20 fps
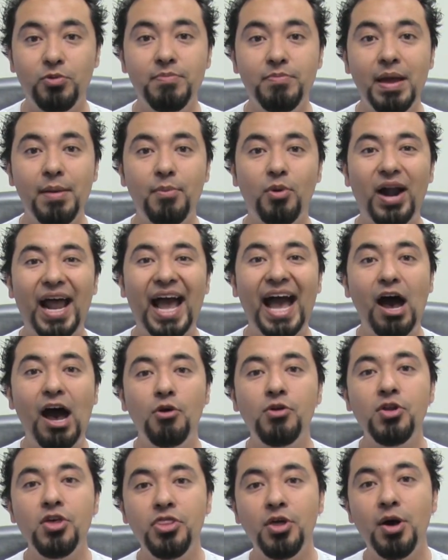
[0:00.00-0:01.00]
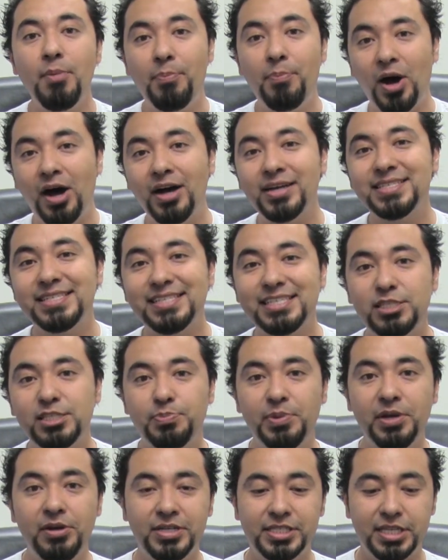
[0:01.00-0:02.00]
Remember, out of the box
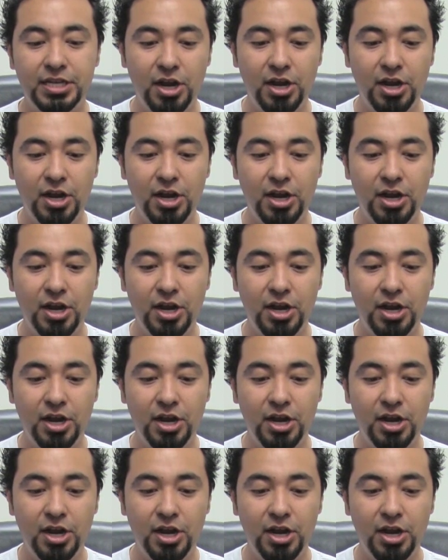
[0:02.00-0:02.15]
experience.